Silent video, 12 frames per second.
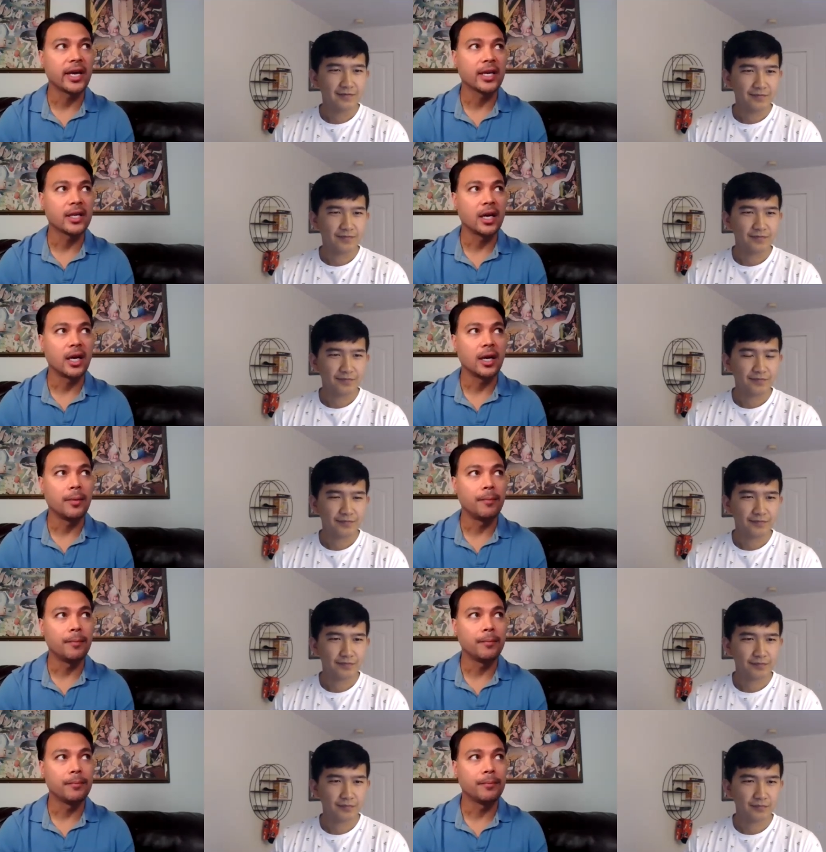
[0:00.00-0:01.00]
Speaker 1: like,
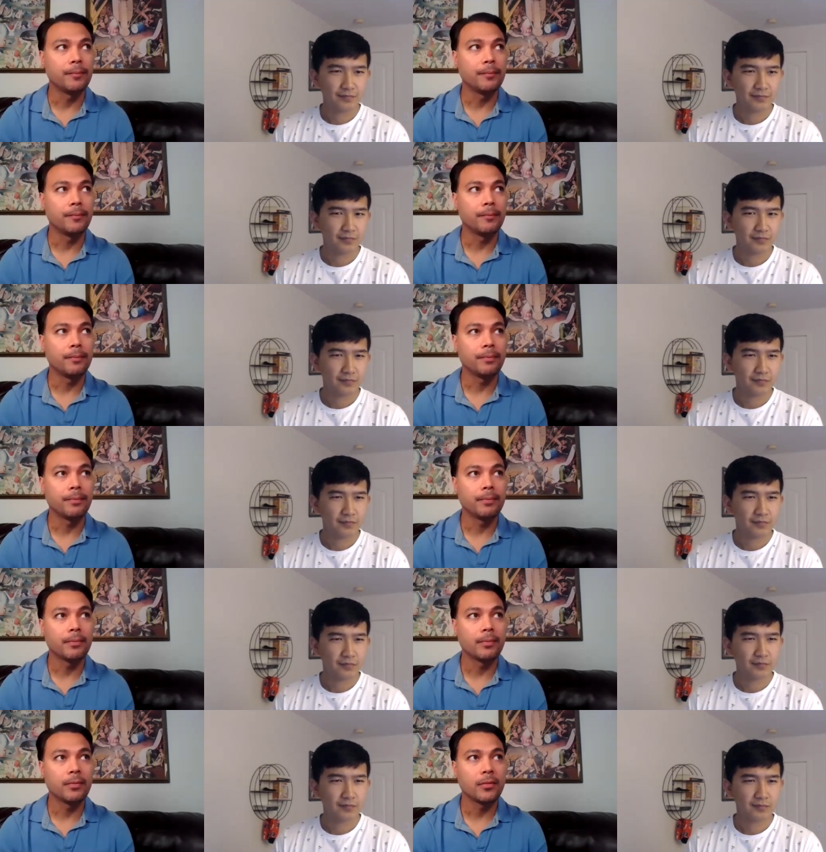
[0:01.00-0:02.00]
um,
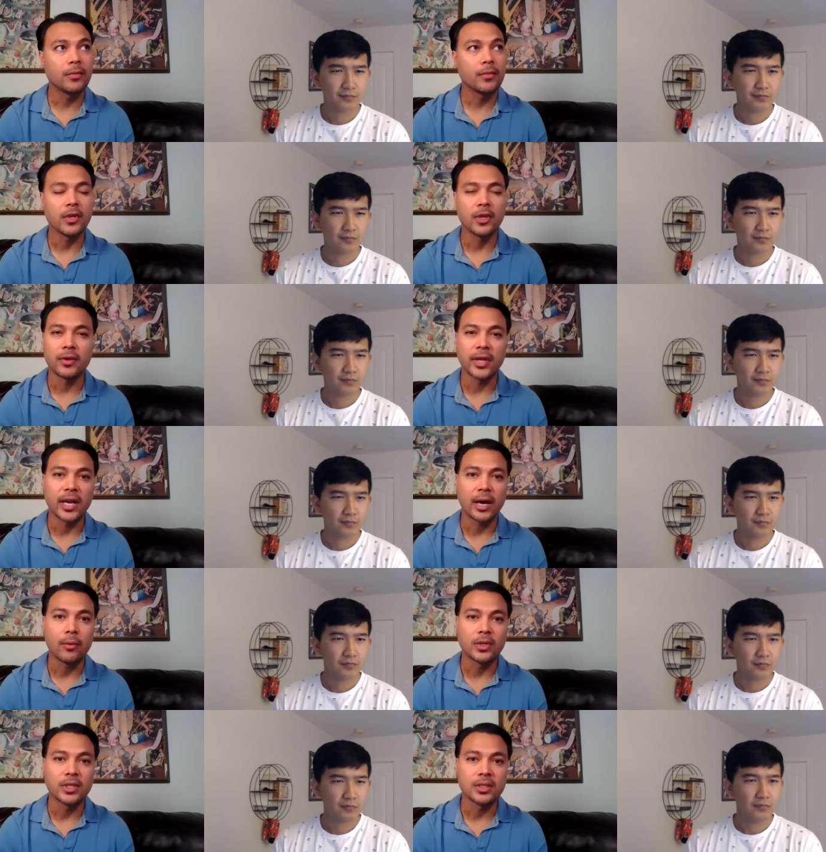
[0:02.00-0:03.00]
you know, that
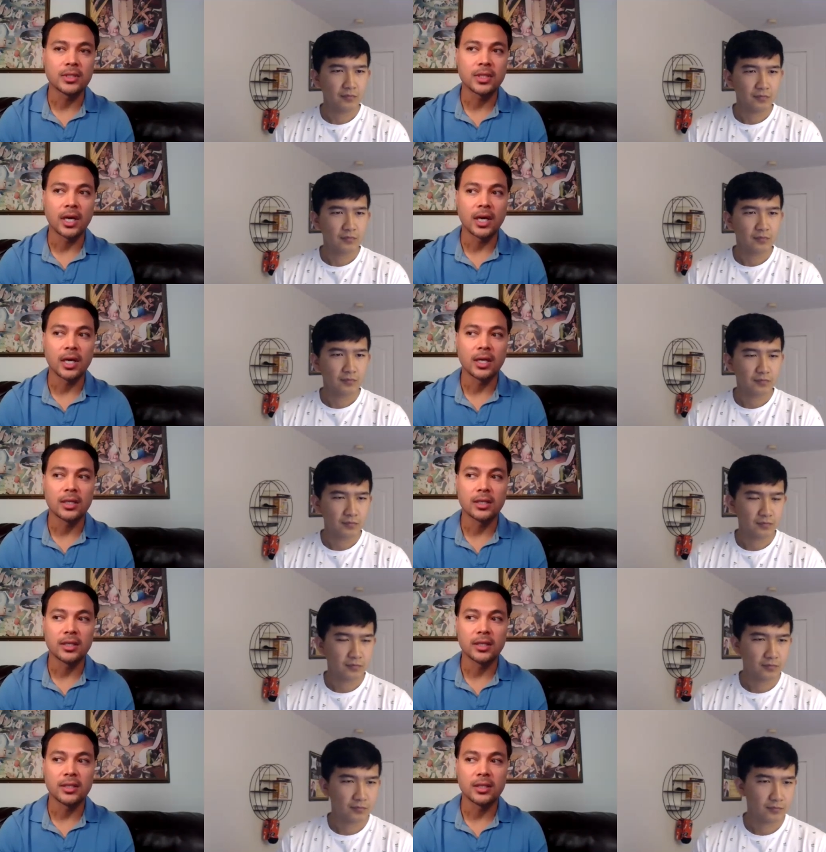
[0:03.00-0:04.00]
I was, uh,
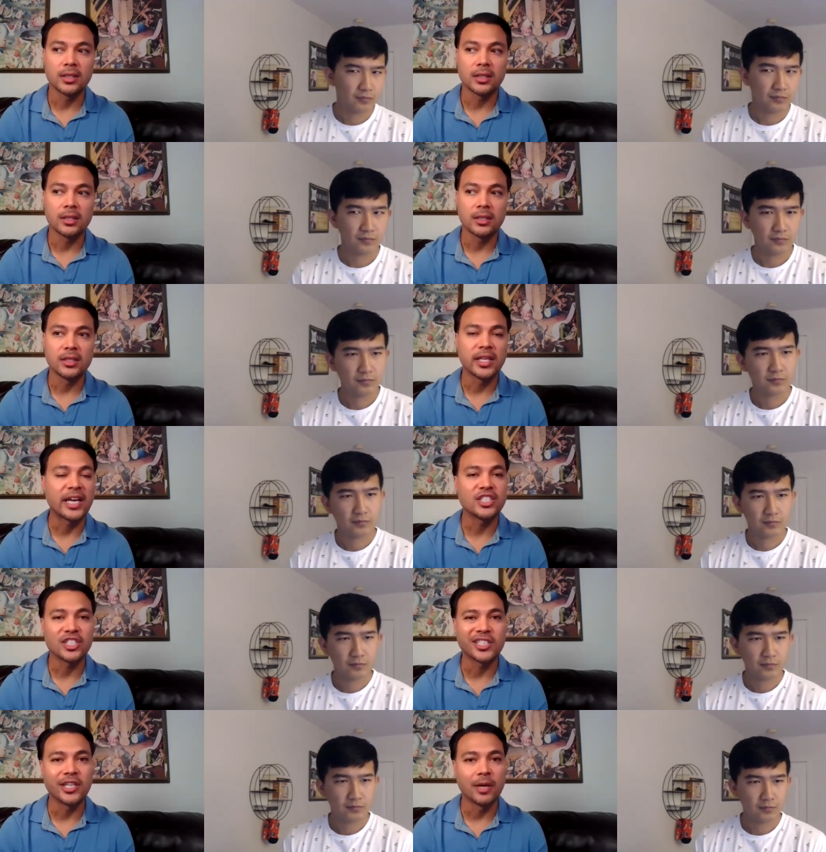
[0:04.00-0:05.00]
not
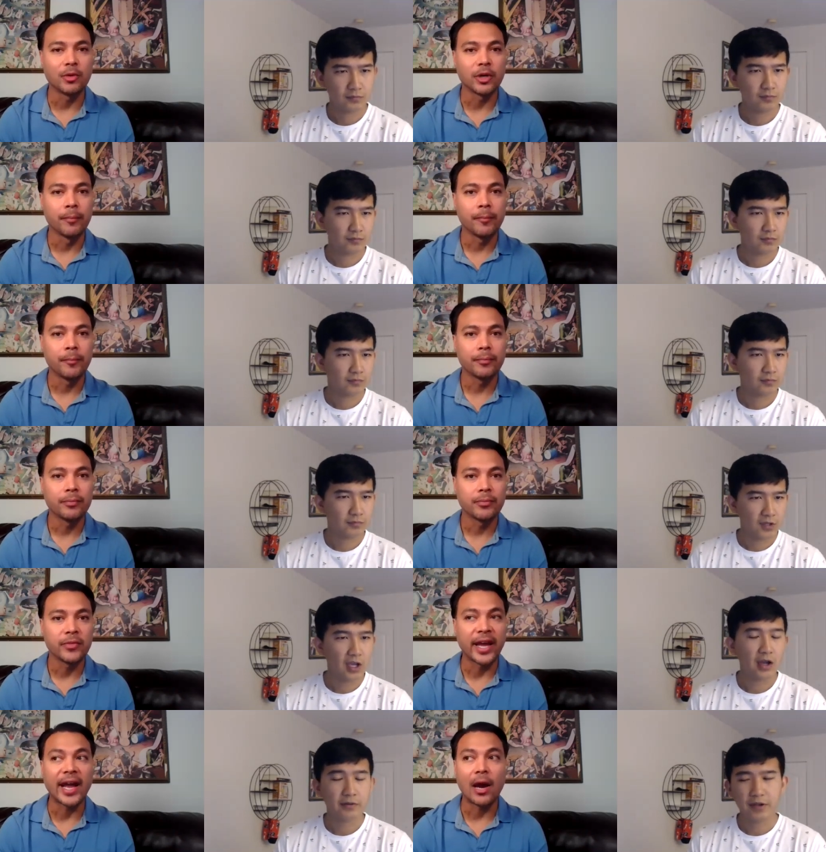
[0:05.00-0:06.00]
just a number.
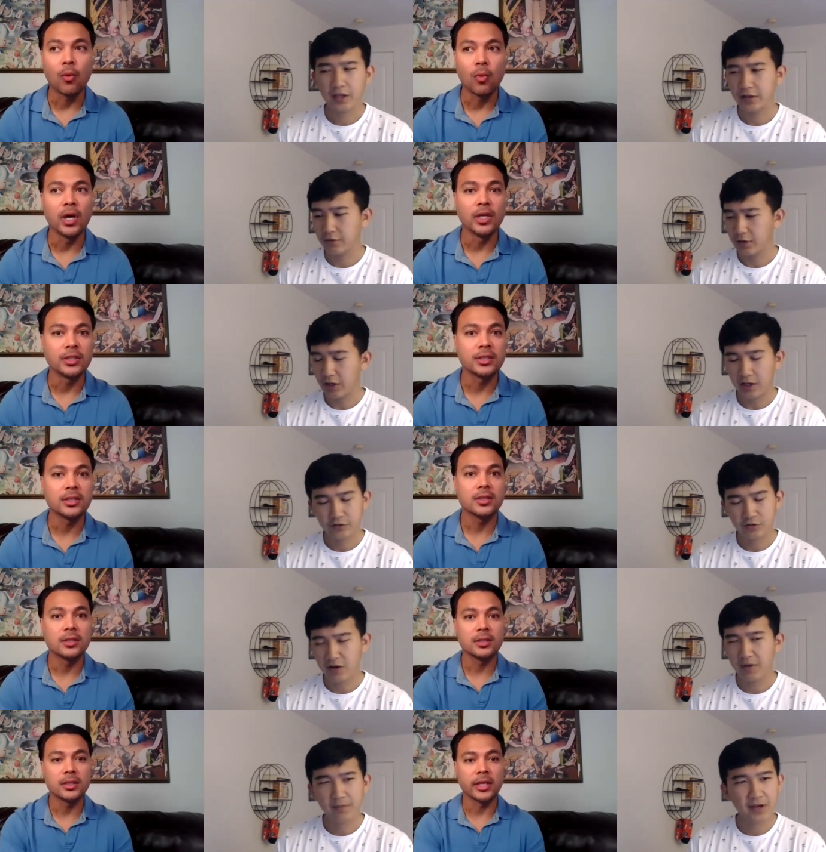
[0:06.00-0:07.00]
Speaker 2: Yeah. Thank you. I
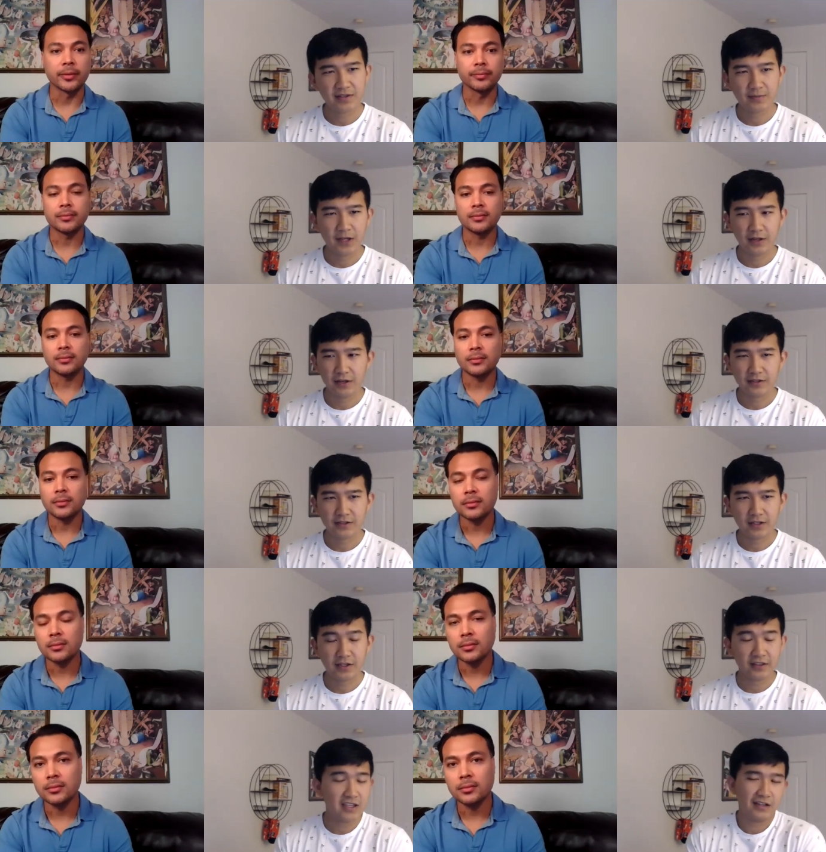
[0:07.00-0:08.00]
try my best, man. It's
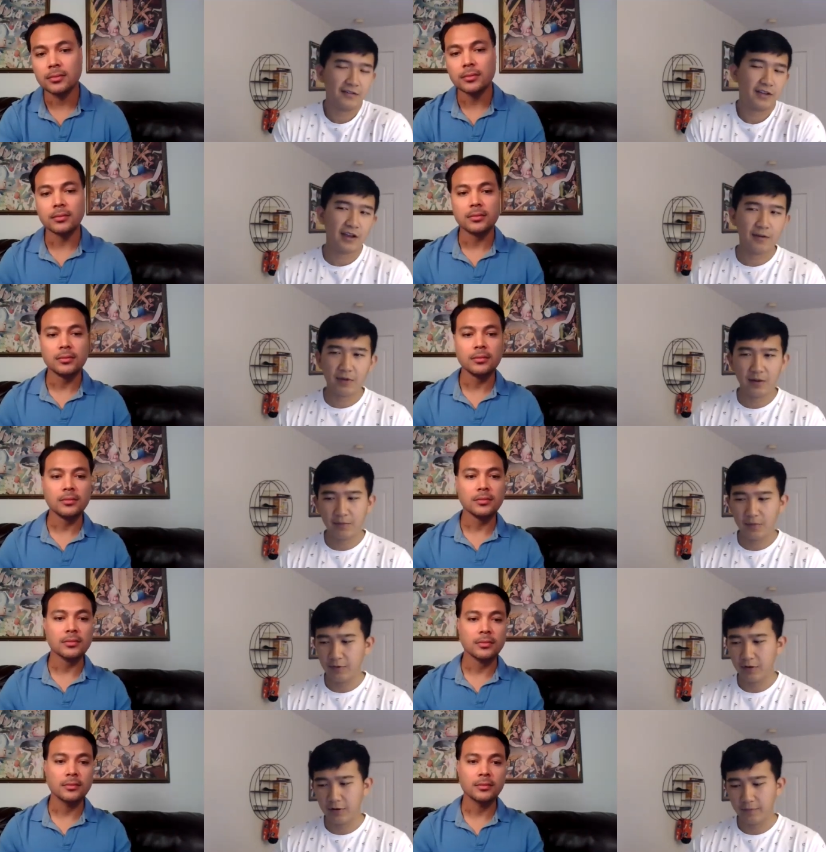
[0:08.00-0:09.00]
at the end of the day, I'm, I'm
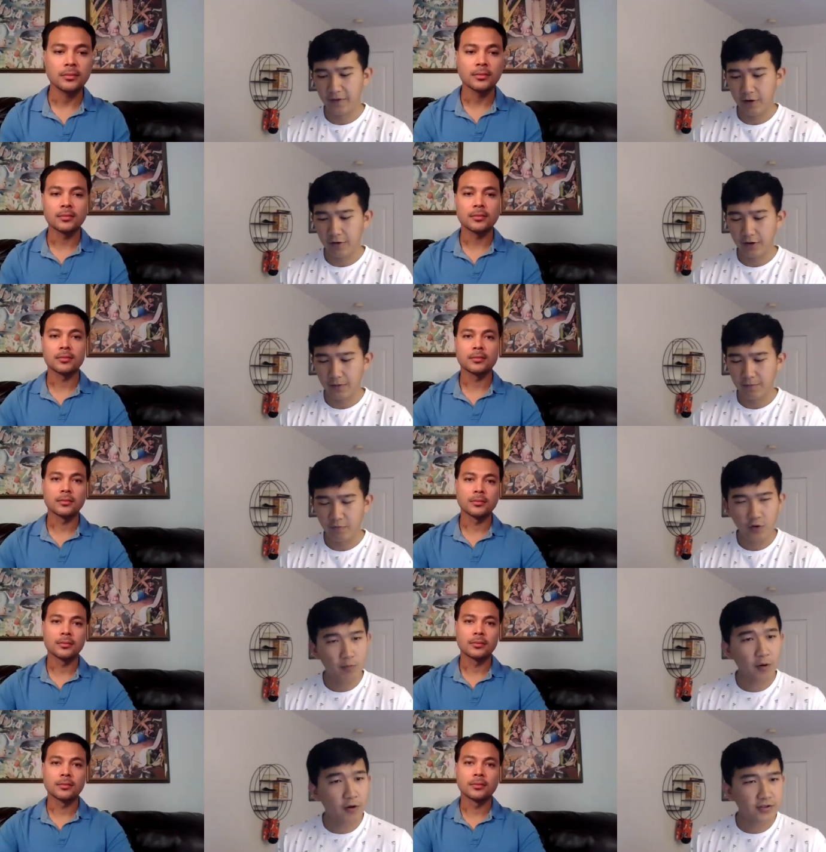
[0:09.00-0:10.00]
a very
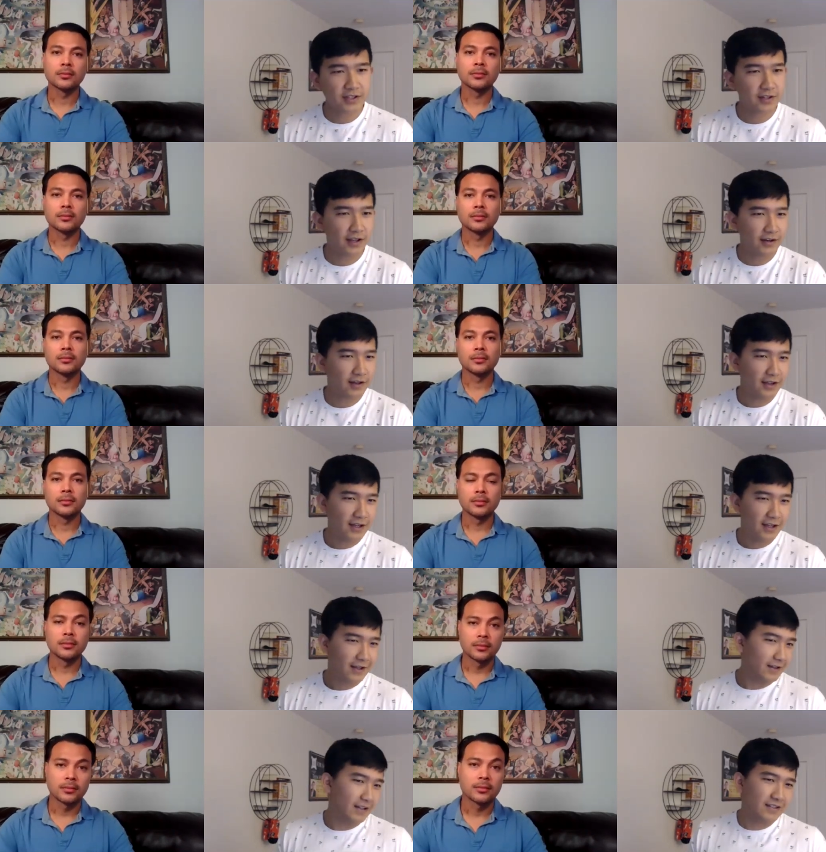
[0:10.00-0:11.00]
real person, and
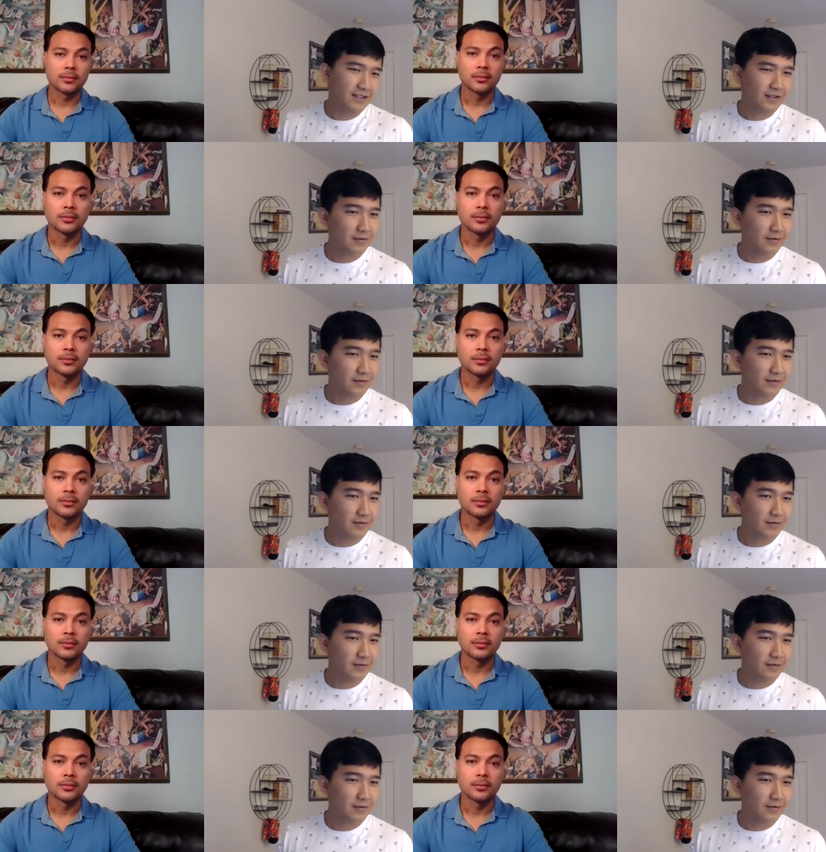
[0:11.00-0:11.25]
it's,